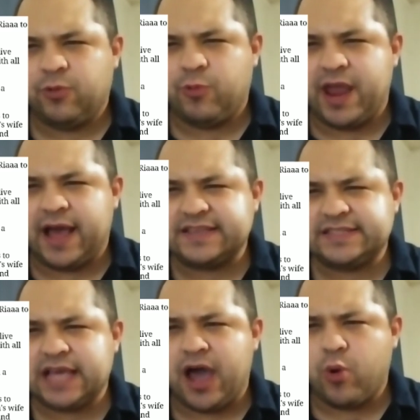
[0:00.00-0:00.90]
When
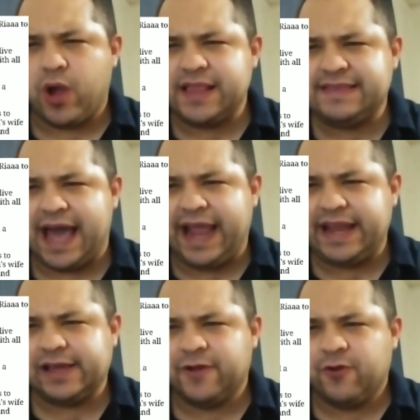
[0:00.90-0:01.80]
Asara
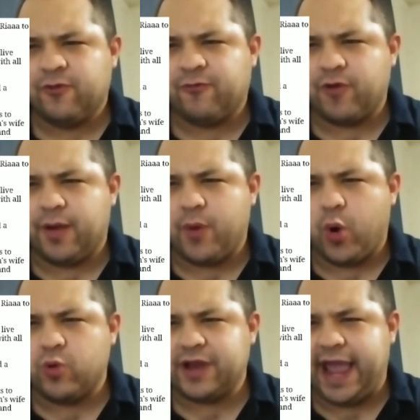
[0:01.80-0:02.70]
died from
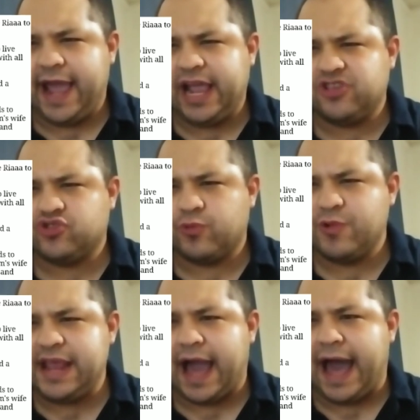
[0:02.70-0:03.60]
old age,
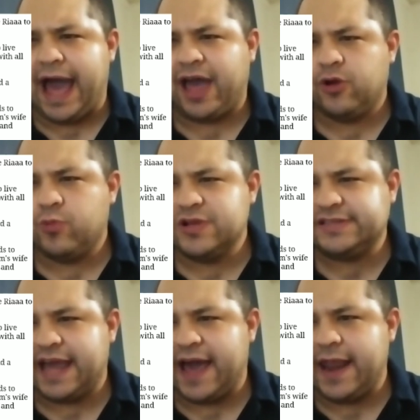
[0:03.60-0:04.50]
Ria
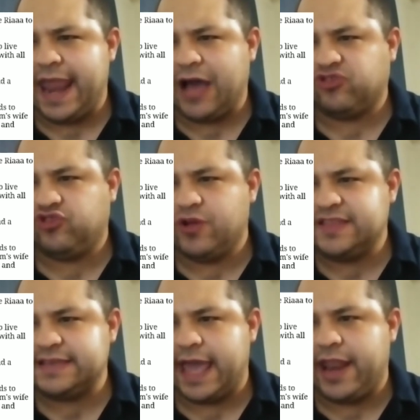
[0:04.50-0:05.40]
was not allowed to
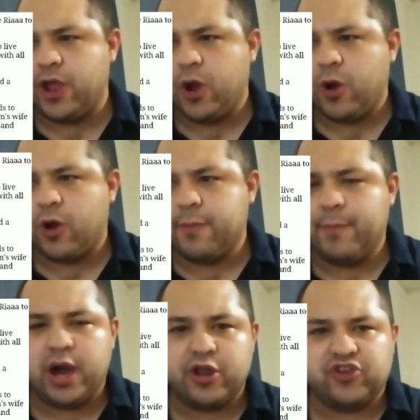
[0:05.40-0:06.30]
attend her
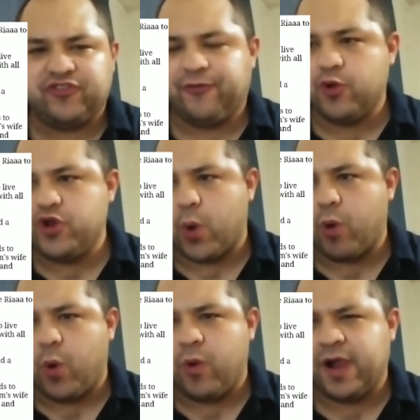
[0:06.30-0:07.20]
mother's
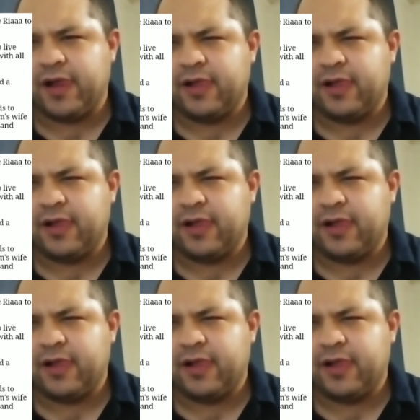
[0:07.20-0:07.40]
funeral.